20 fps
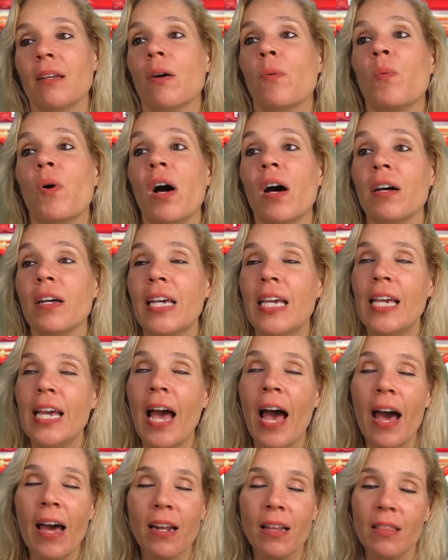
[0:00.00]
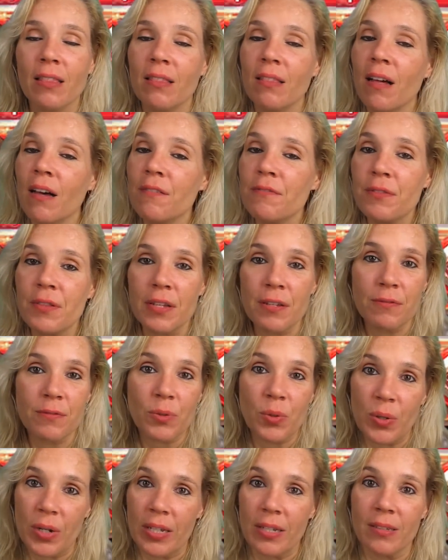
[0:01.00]
Well, he had a lovely
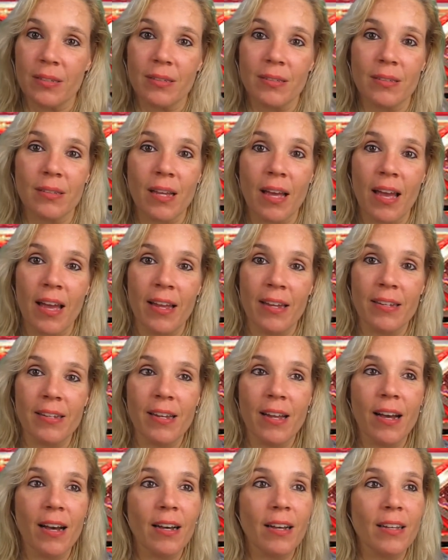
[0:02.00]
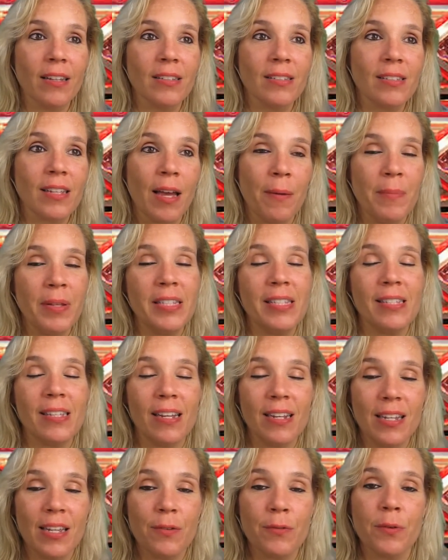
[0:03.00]
voice, and uh, Simon
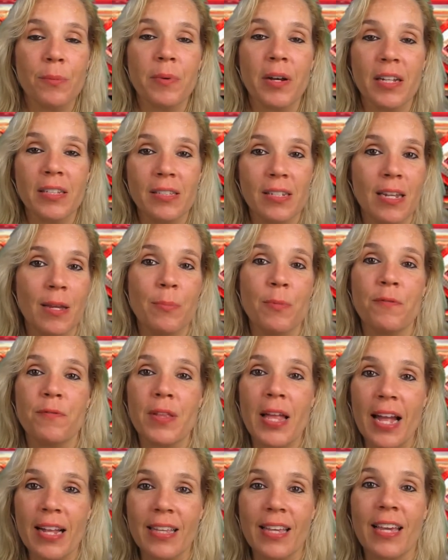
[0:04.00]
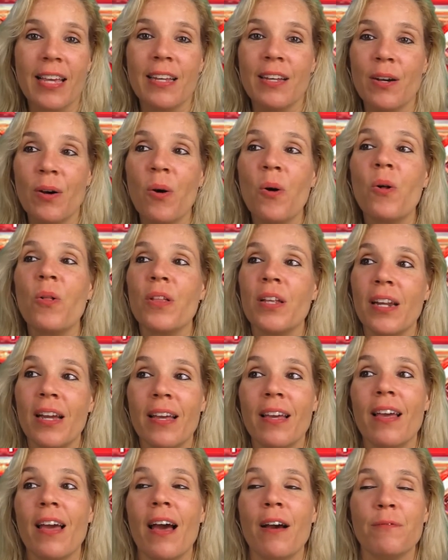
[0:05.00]
said he reminded him of Nat King Cole, and
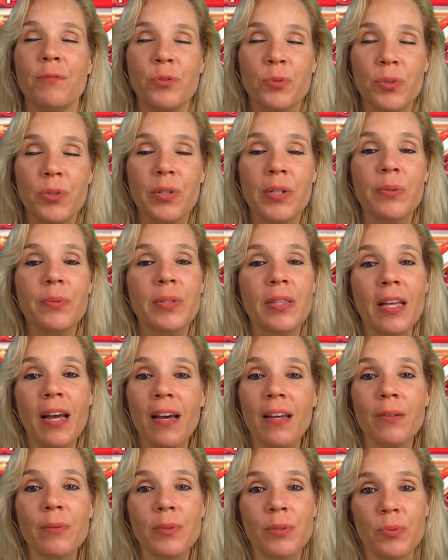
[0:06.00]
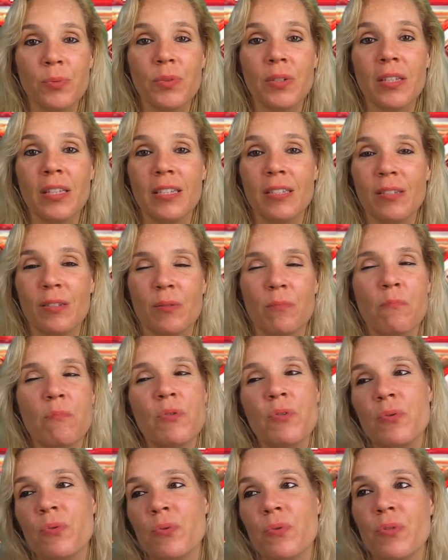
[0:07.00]
I have to agree with that. It was really
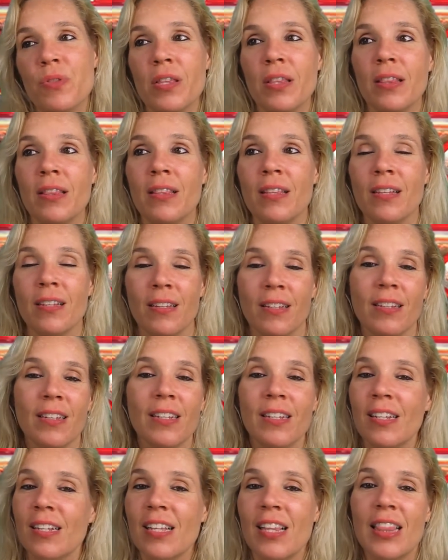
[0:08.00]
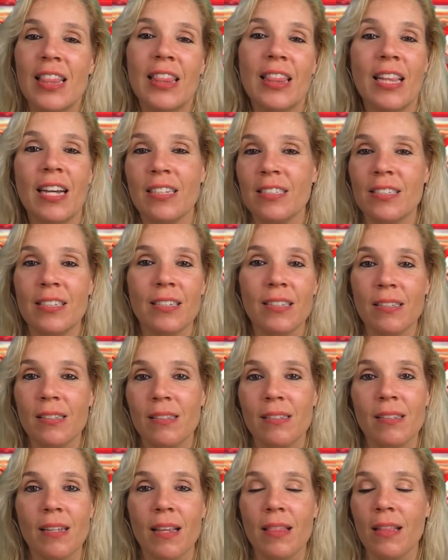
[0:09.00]
smooth and
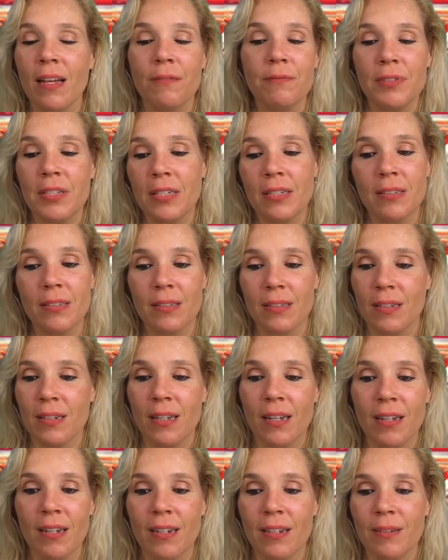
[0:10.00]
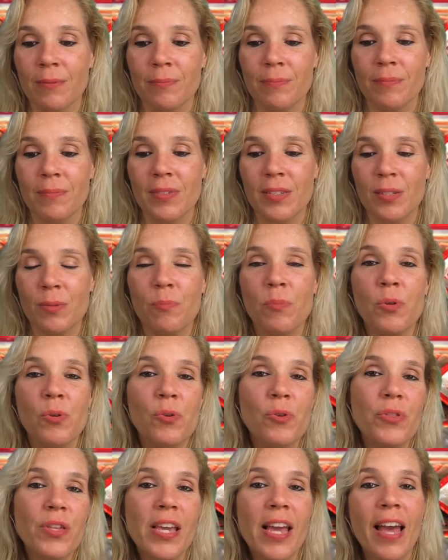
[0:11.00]
luscious. I loved it. Um,
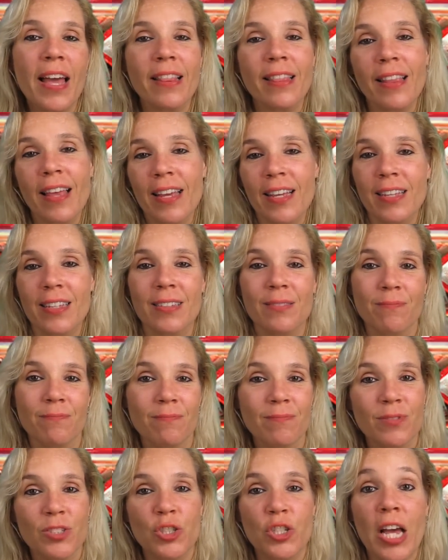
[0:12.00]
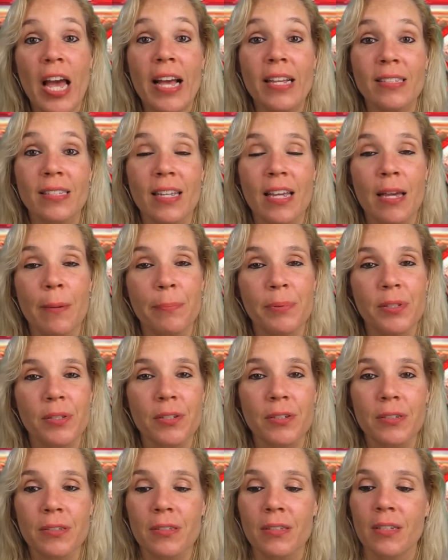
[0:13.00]
smooth yet like jazzy
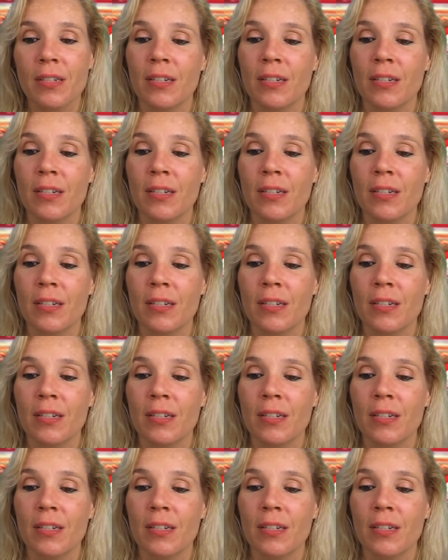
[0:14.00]
hipster.